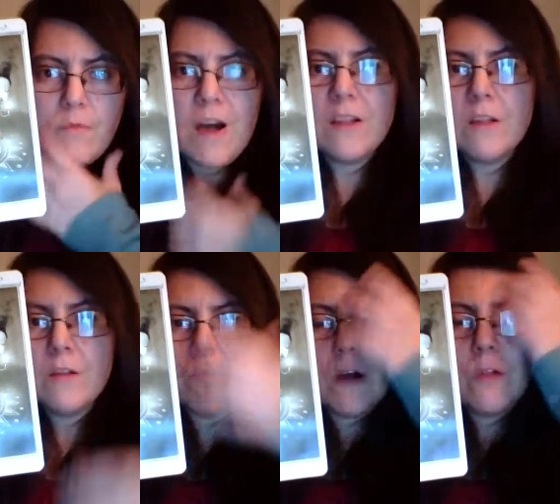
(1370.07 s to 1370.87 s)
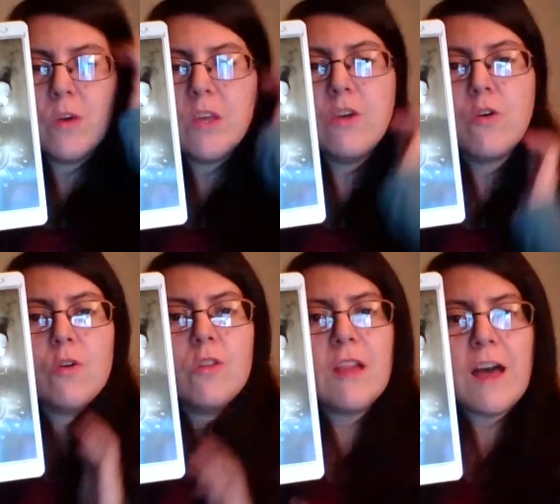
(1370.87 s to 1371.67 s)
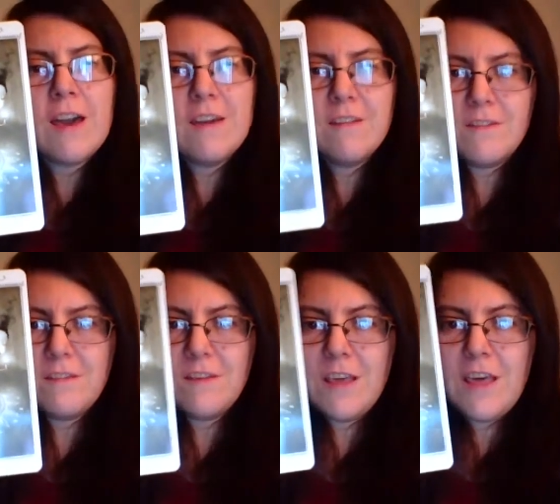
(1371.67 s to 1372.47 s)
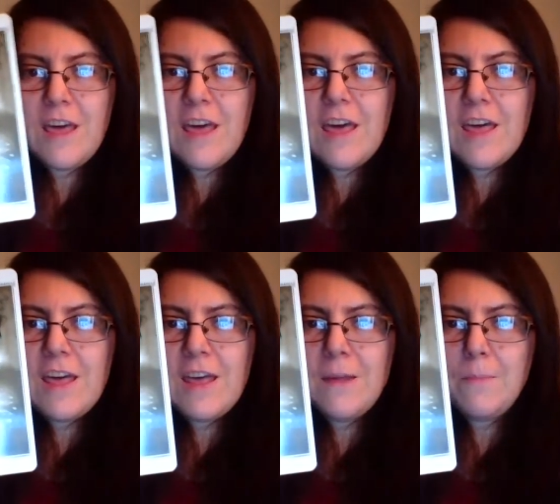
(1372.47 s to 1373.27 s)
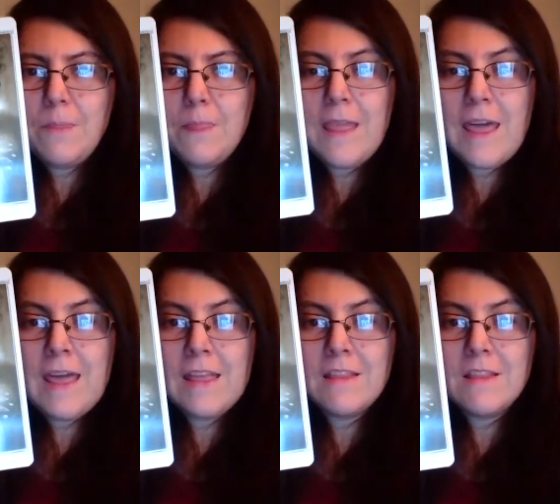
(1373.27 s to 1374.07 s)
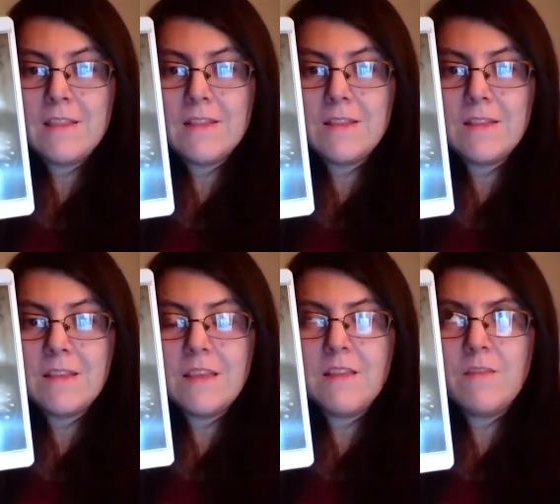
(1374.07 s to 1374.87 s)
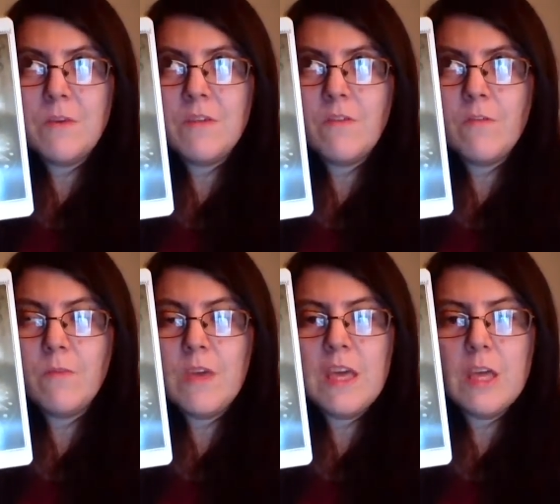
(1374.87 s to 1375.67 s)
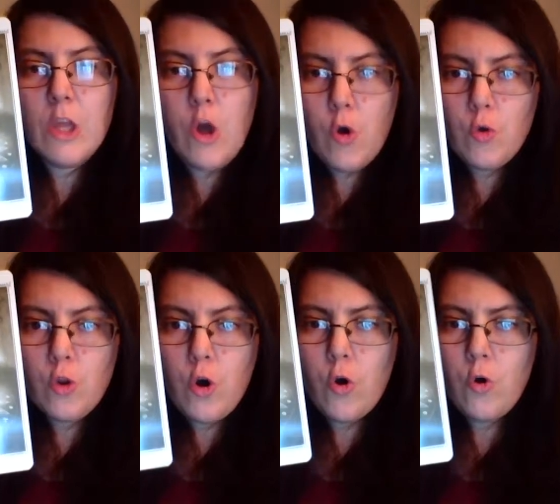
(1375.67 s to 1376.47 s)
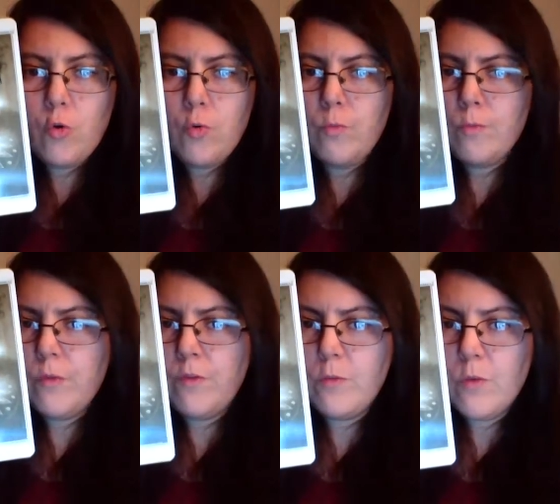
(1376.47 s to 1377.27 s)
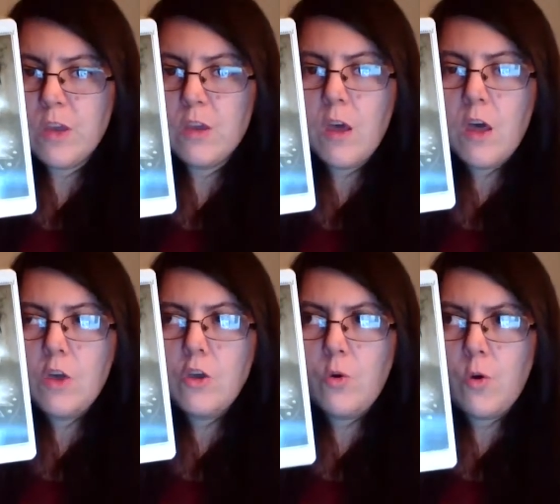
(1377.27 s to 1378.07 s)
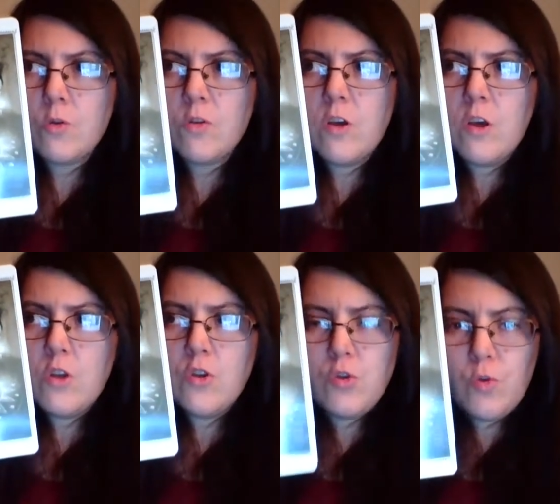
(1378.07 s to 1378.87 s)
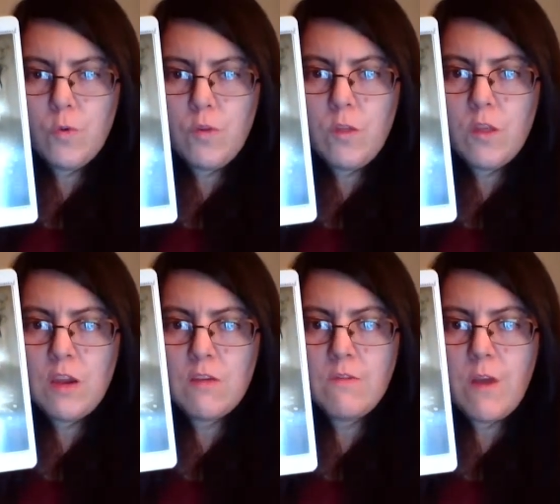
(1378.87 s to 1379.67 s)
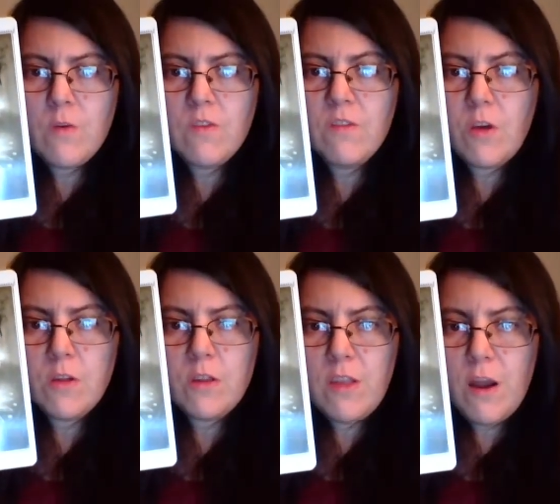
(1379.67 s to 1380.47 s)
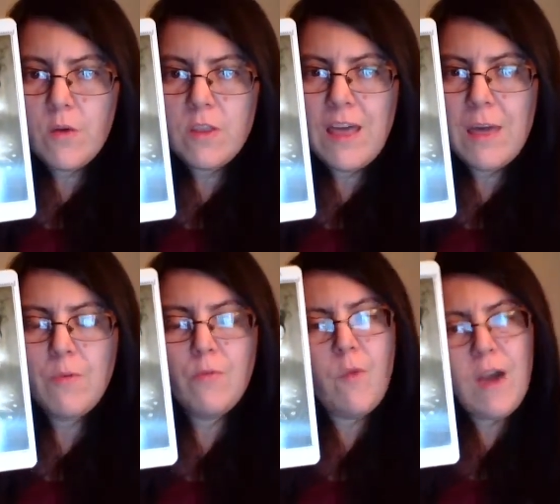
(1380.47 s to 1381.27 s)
following your own light, and it speaks of being alone or pursuing your own truth in a very solitary type of